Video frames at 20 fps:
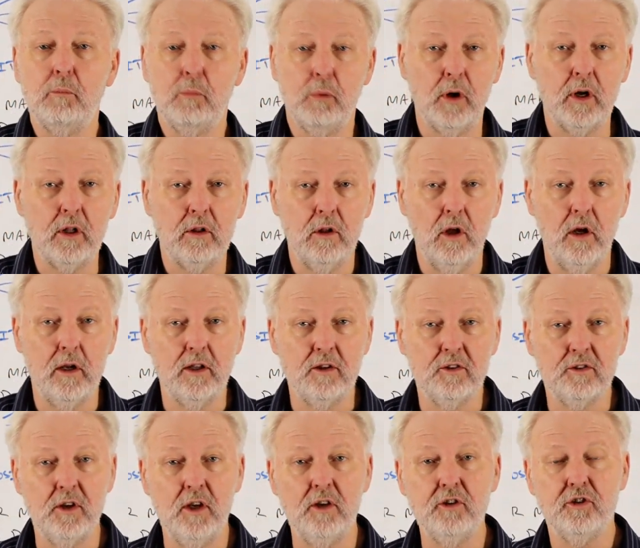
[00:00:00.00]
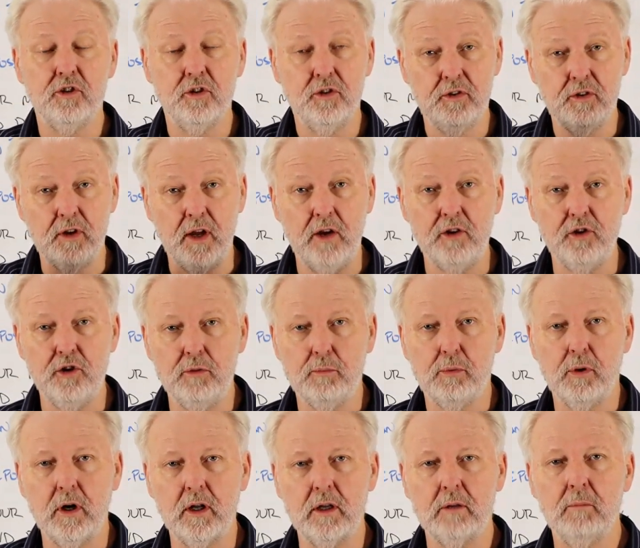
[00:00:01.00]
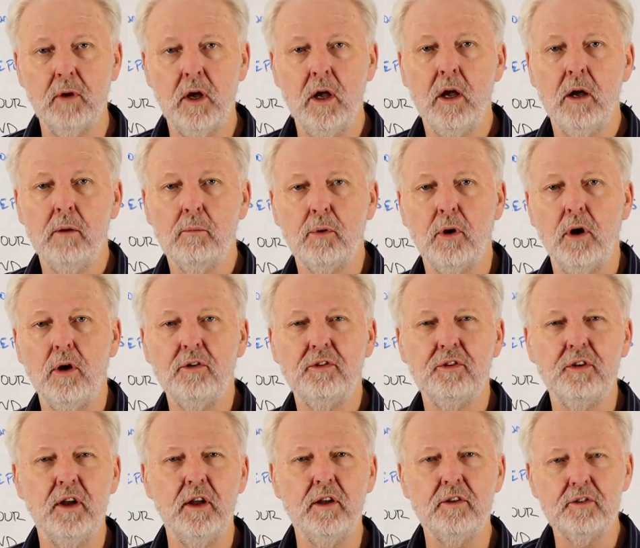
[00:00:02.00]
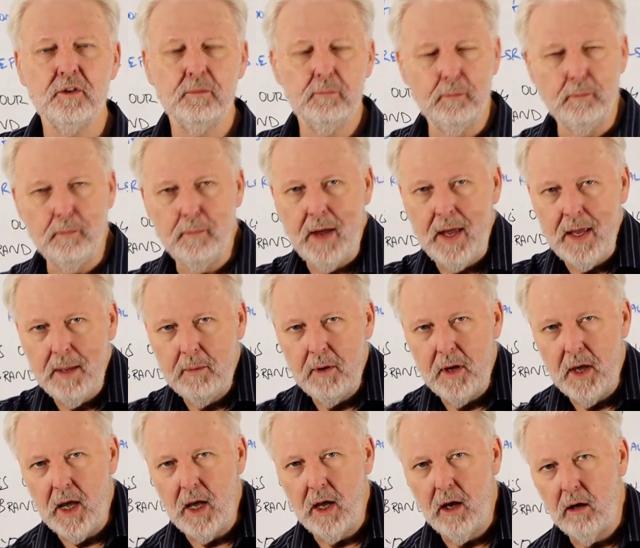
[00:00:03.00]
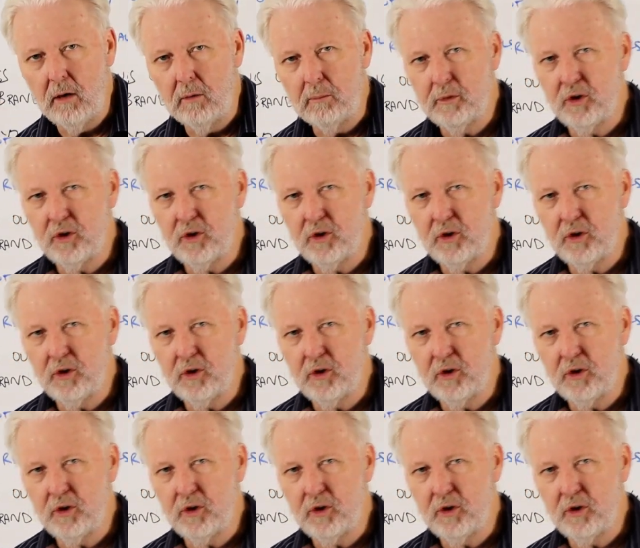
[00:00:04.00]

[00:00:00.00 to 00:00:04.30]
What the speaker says: product line extensions, our new product process, maybe our